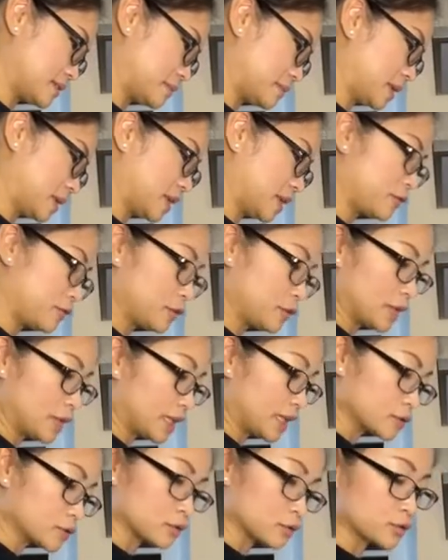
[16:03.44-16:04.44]
But if you
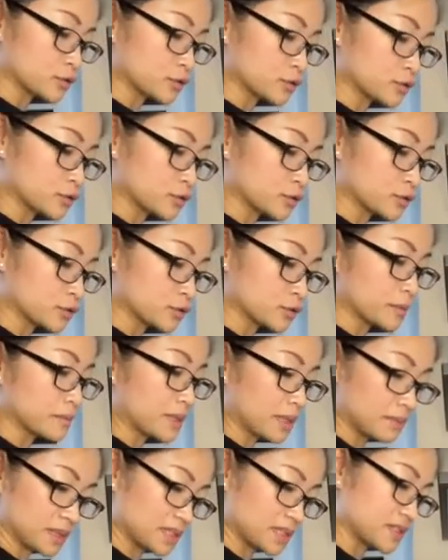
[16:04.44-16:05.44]
like to
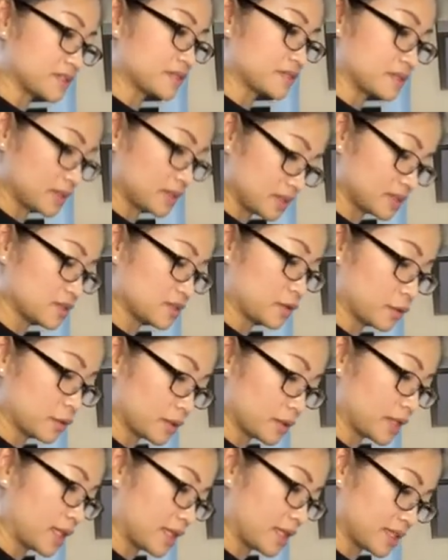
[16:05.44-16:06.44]
trim them, it's, it's
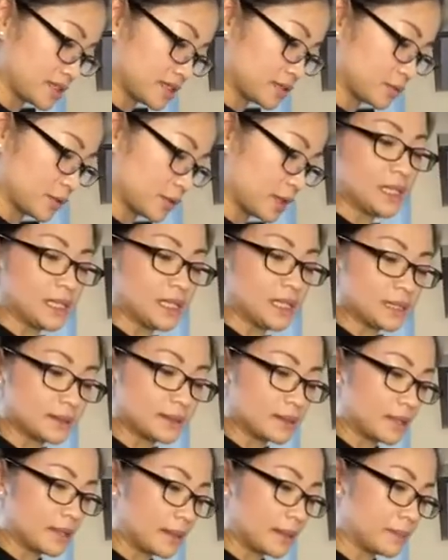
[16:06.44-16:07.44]
okay as well. We'll
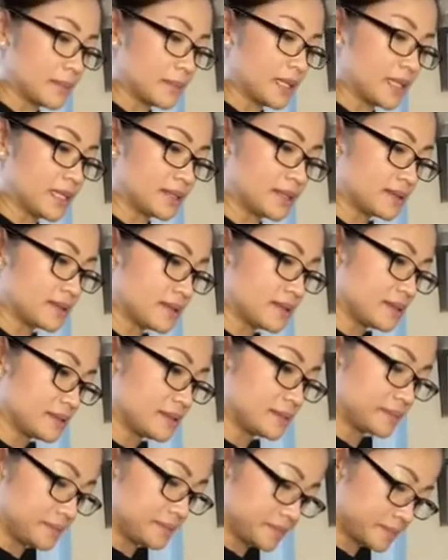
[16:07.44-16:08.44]
pleat them
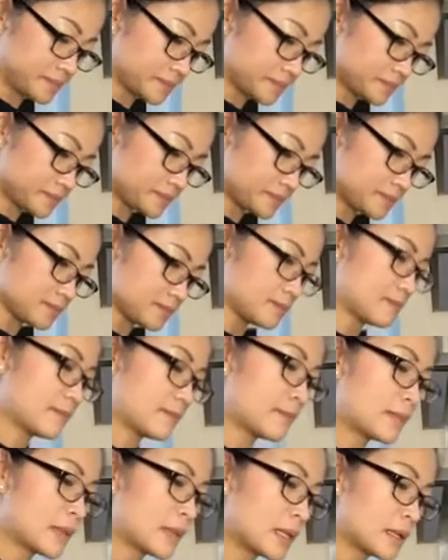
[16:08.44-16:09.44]
later
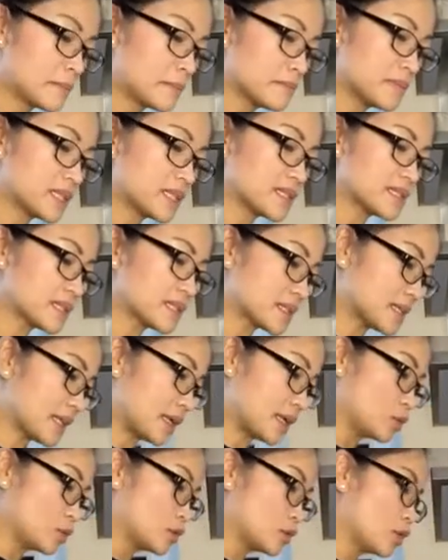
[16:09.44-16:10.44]
basically I
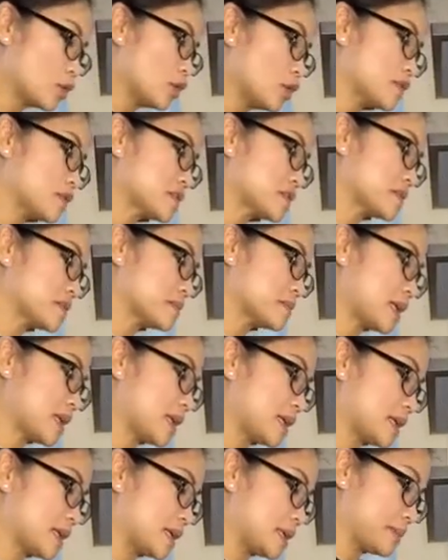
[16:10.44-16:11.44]
will close
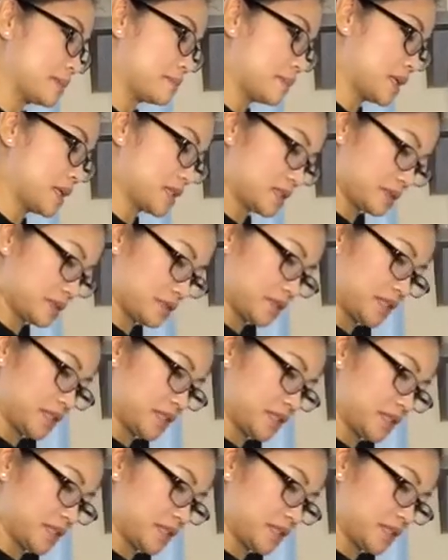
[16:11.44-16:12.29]
my pastry.